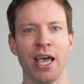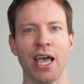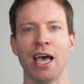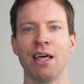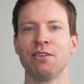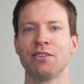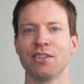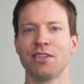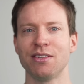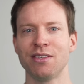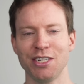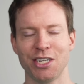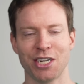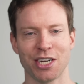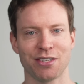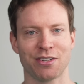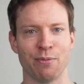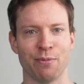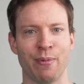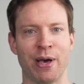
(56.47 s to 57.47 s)
And this isn't
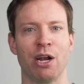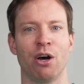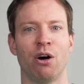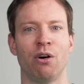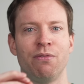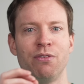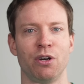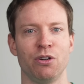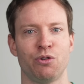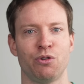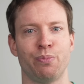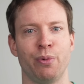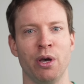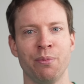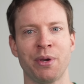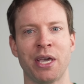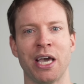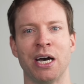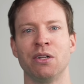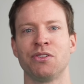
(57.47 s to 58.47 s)
just a matter of low
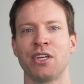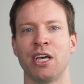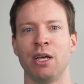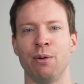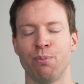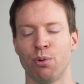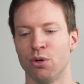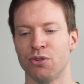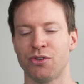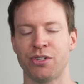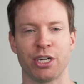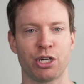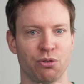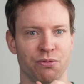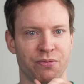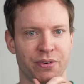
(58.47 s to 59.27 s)
sperm counts and poor sexual